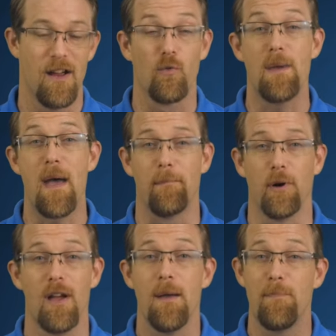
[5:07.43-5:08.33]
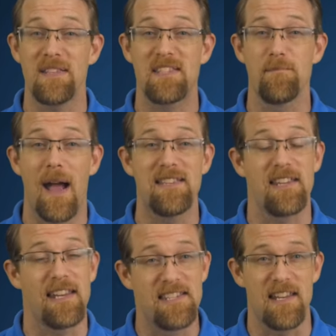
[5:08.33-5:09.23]
Remember, Bits and
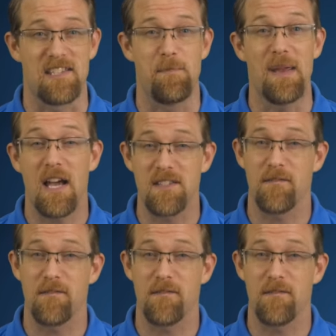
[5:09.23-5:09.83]
Bytes exists because